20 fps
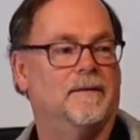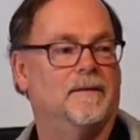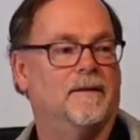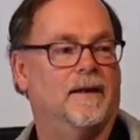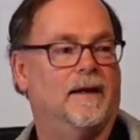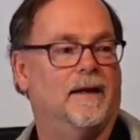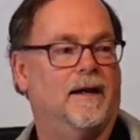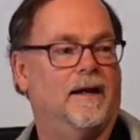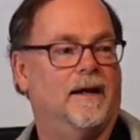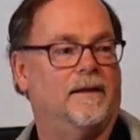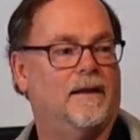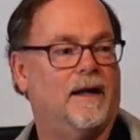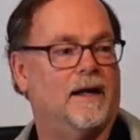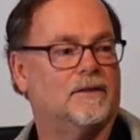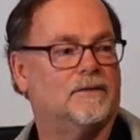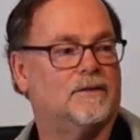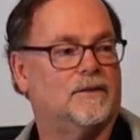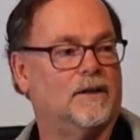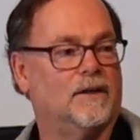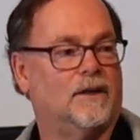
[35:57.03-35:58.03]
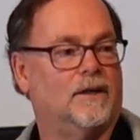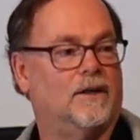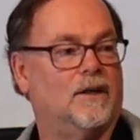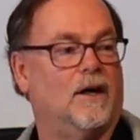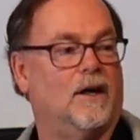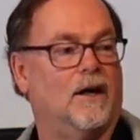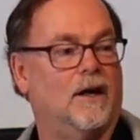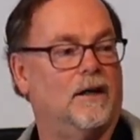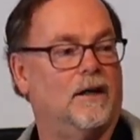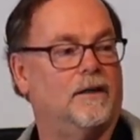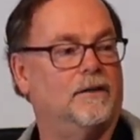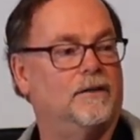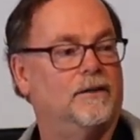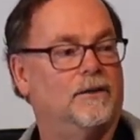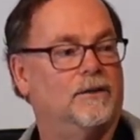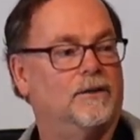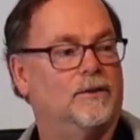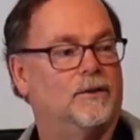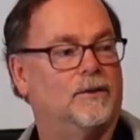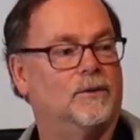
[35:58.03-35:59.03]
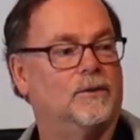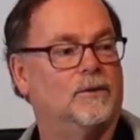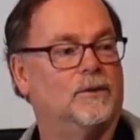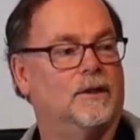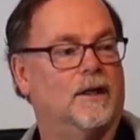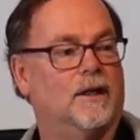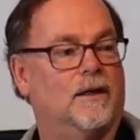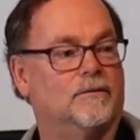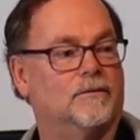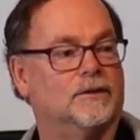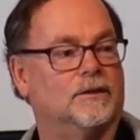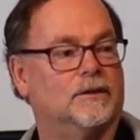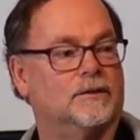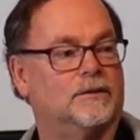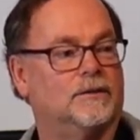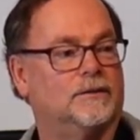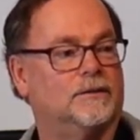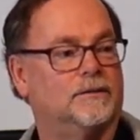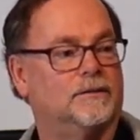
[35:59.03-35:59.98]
And that's the God who loves us.